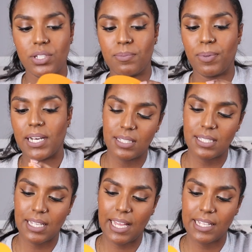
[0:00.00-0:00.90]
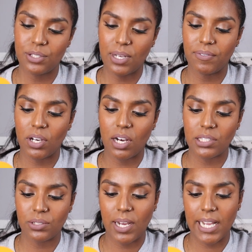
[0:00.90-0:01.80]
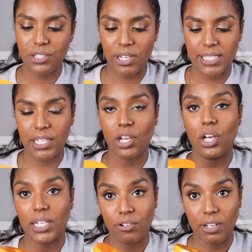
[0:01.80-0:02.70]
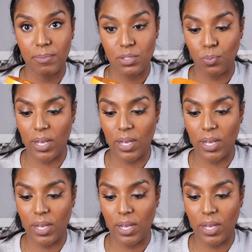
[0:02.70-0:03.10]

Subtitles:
did buy this Cantu Avocado Hydrating Curling Cream as